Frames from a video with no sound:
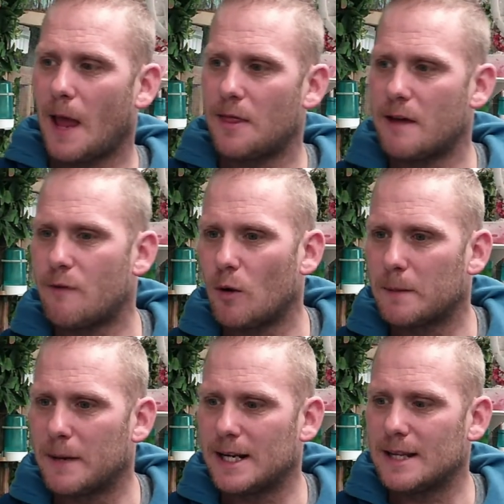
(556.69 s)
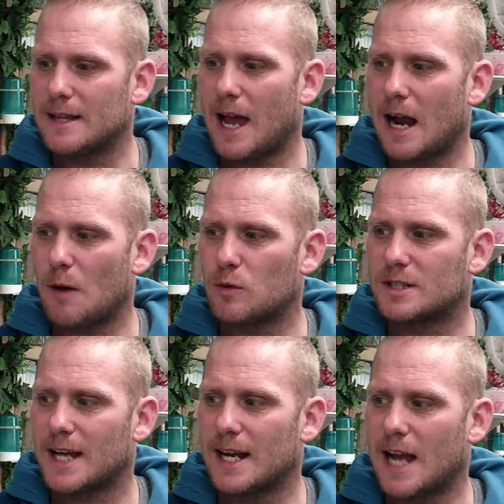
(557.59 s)
They've only been in there, I would
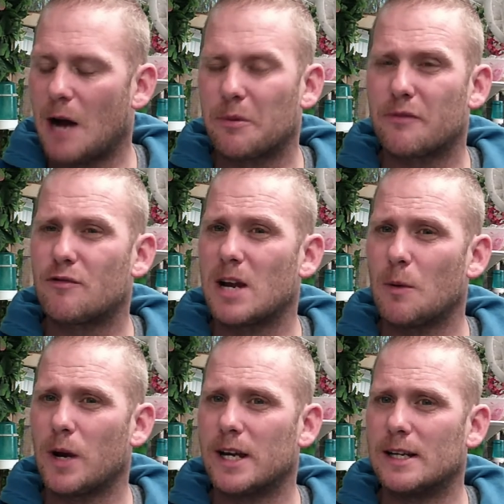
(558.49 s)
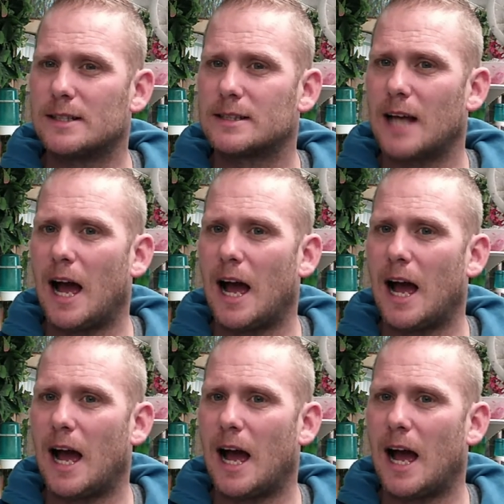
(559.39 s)
say now, three weeks.